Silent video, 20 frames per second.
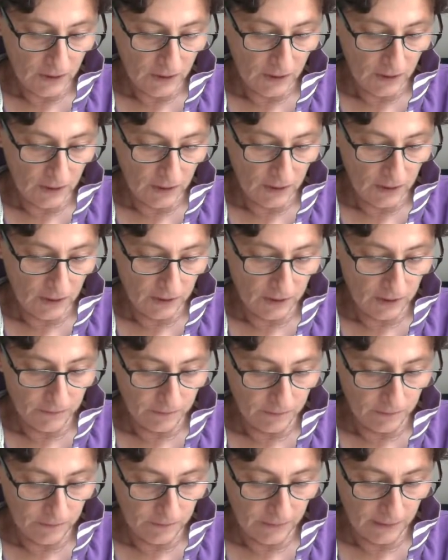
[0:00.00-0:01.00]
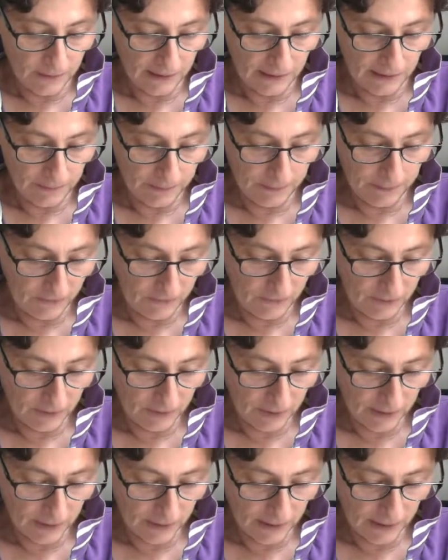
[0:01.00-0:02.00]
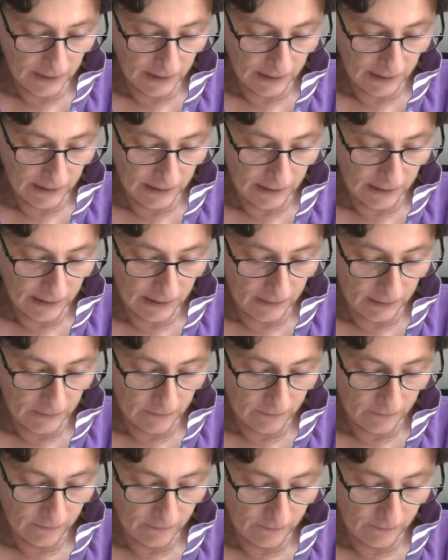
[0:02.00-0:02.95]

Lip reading: And perhaps I can